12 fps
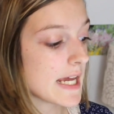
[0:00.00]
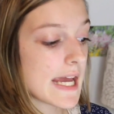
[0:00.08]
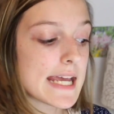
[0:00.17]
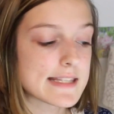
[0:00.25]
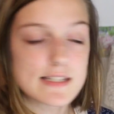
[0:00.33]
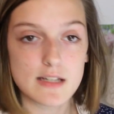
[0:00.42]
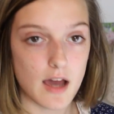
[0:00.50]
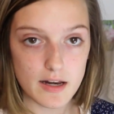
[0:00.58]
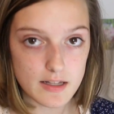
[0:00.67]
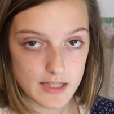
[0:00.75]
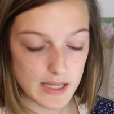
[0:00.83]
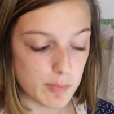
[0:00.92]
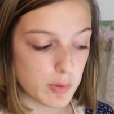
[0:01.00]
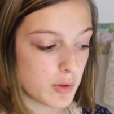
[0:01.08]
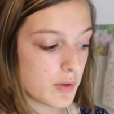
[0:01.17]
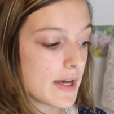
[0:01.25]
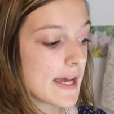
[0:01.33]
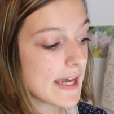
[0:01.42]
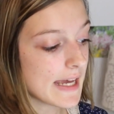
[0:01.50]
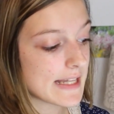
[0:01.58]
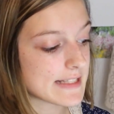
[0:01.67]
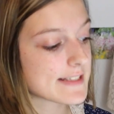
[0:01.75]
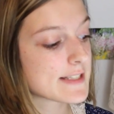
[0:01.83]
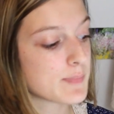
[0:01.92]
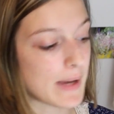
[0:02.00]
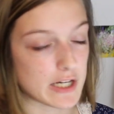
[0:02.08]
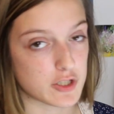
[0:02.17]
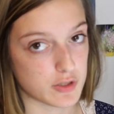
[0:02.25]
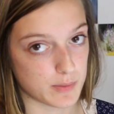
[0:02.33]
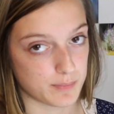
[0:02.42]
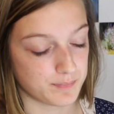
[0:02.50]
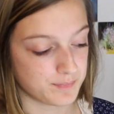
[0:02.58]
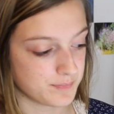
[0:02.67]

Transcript: It's not a label, it's a spectrum.